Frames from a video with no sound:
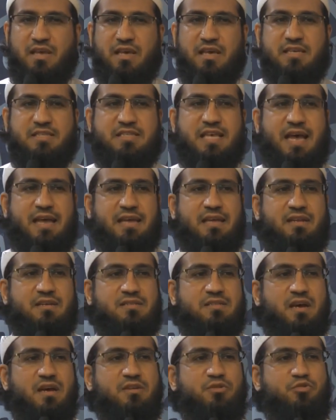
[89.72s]
is that it
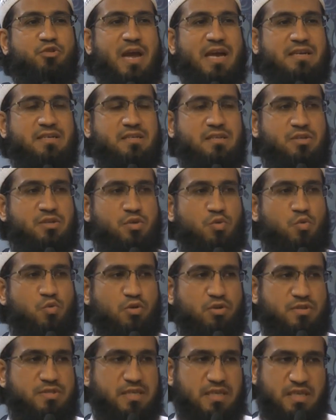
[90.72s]
is attracted
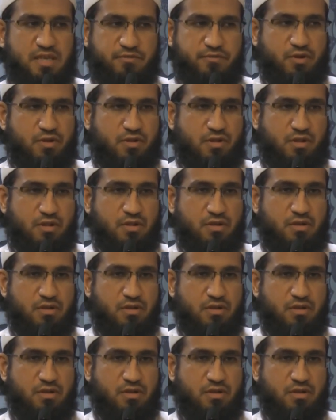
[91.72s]
towards evil.